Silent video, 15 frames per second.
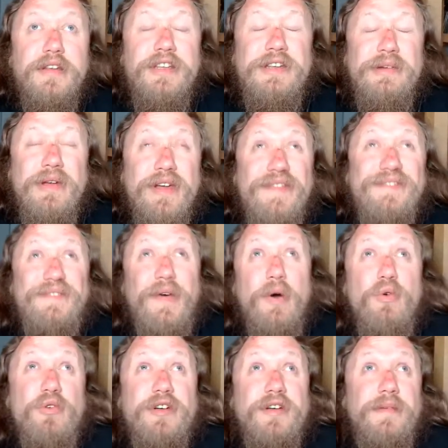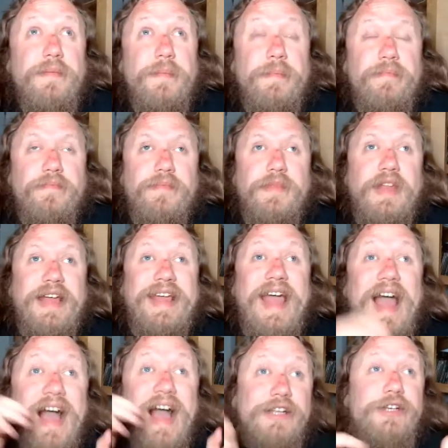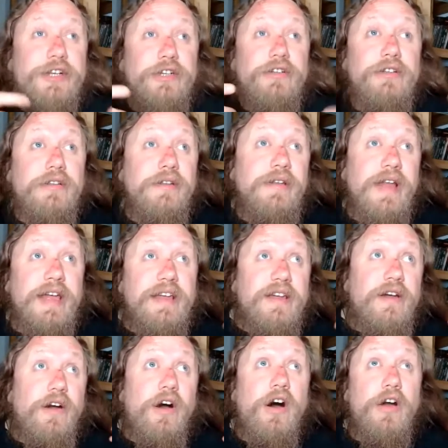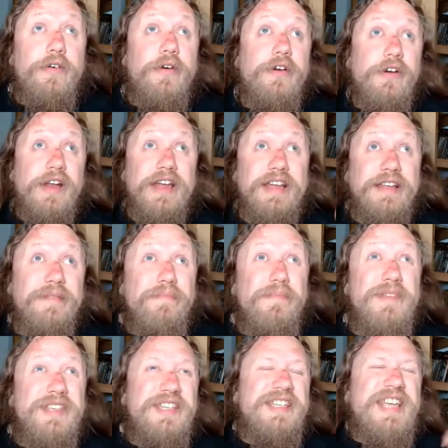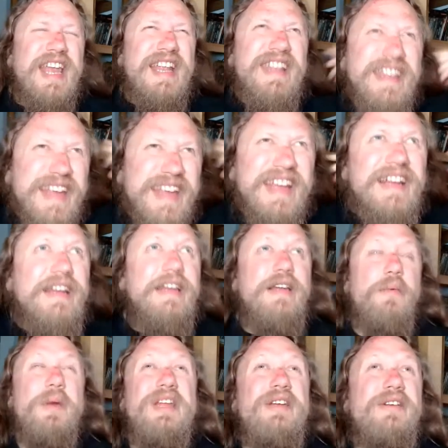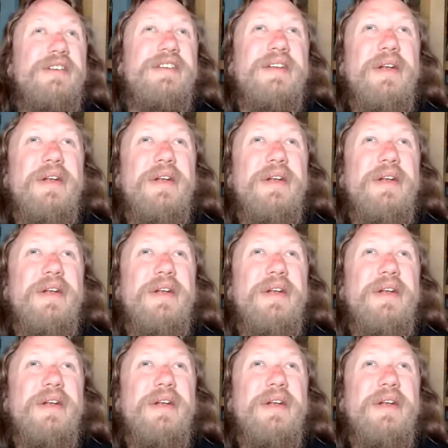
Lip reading: to evoke like actual like horror, like skin tingling, and when you're